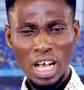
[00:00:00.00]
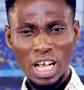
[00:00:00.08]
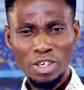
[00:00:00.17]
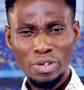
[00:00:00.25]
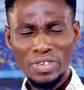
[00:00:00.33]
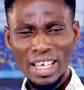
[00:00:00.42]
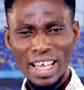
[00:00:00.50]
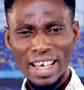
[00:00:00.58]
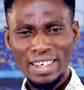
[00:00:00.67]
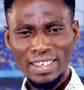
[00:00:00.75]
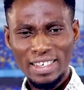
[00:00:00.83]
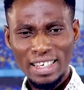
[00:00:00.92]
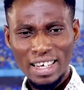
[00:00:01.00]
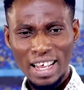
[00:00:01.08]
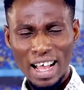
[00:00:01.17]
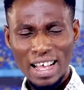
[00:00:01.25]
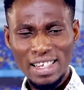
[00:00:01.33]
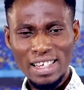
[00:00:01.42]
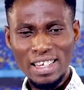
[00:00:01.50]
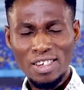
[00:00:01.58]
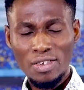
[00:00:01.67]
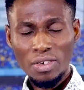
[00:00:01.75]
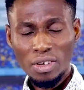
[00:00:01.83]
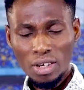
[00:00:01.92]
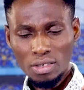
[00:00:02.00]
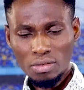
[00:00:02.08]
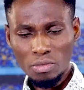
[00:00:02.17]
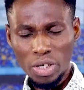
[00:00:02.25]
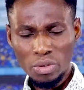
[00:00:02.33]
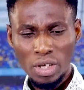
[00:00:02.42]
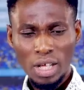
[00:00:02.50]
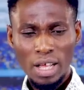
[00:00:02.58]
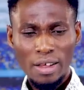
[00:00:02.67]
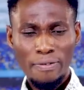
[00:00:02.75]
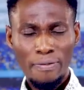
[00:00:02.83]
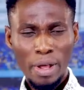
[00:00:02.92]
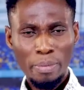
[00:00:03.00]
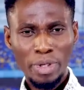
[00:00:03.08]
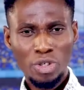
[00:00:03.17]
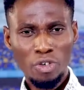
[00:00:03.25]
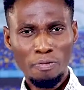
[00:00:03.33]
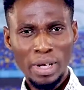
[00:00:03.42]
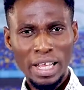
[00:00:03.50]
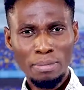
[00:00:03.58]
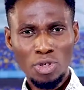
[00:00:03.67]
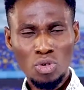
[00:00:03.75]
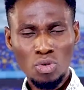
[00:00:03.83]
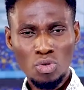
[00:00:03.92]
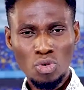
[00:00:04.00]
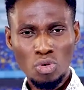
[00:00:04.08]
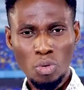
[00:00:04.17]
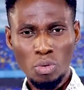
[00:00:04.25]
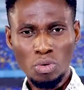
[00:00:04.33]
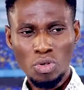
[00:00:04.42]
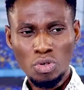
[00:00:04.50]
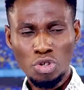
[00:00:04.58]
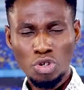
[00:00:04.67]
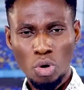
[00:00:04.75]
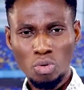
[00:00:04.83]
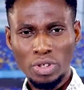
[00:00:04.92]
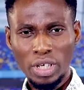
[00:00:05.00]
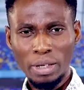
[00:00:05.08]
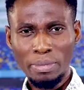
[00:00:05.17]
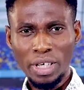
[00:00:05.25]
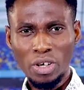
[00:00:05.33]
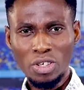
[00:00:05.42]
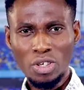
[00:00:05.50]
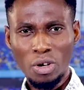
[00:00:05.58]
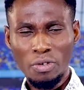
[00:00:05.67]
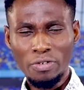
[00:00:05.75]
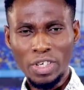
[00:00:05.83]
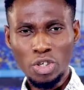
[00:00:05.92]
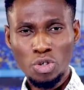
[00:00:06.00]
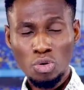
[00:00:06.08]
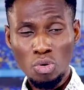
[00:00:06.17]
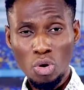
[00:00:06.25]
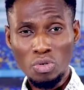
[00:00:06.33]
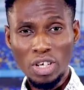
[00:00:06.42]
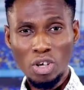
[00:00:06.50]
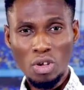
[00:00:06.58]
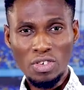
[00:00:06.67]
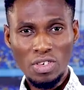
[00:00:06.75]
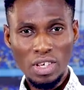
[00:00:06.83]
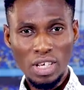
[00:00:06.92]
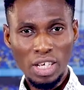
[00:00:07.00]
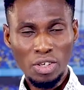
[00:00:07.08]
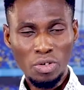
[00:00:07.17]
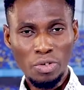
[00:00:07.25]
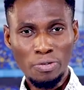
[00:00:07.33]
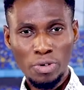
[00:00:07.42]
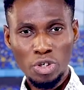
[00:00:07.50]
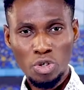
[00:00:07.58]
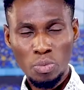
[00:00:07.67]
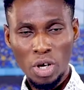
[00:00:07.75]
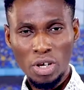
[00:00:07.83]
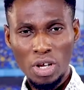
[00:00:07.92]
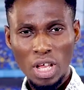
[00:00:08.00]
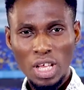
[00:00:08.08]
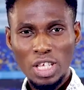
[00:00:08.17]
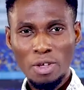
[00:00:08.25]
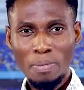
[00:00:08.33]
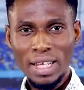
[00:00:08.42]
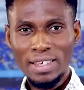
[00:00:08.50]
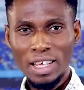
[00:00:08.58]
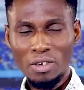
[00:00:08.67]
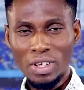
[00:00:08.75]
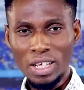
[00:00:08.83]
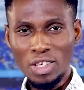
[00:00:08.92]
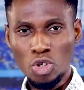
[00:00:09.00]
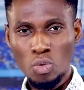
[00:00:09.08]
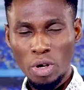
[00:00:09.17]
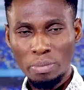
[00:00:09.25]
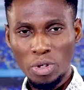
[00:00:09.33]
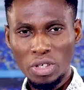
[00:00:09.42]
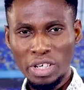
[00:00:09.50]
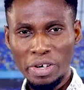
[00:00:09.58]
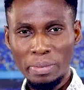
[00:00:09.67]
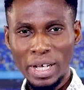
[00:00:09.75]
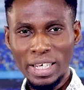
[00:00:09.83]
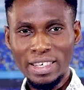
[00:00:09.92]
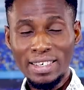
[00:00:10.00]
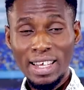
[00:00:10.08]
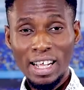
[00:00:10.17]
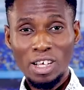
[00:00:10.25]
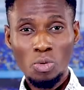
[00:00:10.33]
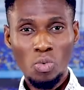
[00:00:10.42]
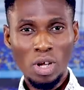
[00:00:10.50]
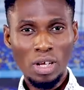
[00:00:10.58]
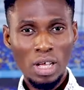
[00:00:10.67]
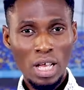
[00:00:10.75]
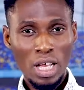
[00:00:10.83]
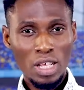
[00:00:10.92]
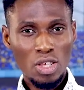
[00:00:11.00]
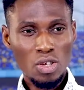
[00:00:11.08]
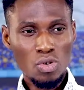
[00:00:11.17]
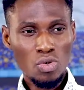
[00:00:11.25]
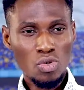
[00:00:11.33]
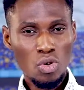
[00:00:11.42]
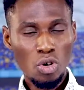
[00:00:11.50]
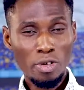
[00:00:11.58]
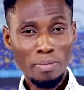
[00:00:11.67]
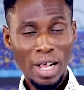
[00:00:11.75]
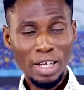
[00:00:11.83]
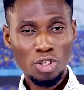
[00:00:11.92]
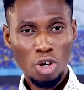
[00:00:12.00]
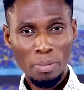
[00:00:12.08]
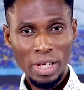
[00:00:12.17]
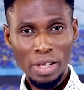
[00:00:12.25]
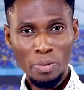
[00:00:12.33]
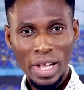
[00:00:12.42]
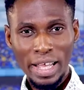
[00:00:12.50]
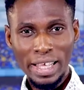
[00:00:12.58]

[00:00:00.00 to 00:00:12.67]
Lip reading: You could say Ederson has his, well, fair bit of blame to shoulder because of the 2 goals he conceded. You know, the first one to Martial that squirmed under him, and the second one to Scott McTominay where